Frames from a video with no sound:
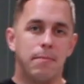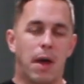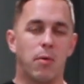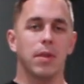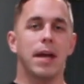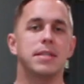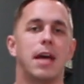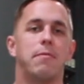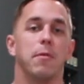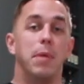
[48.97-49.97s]
I realized
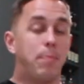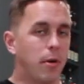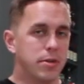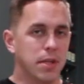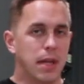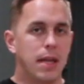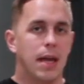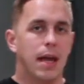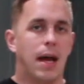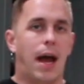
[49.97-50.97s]
that for me personally,
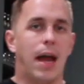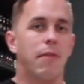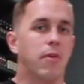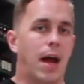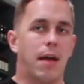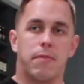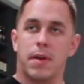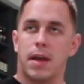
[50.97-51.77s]
I have what I've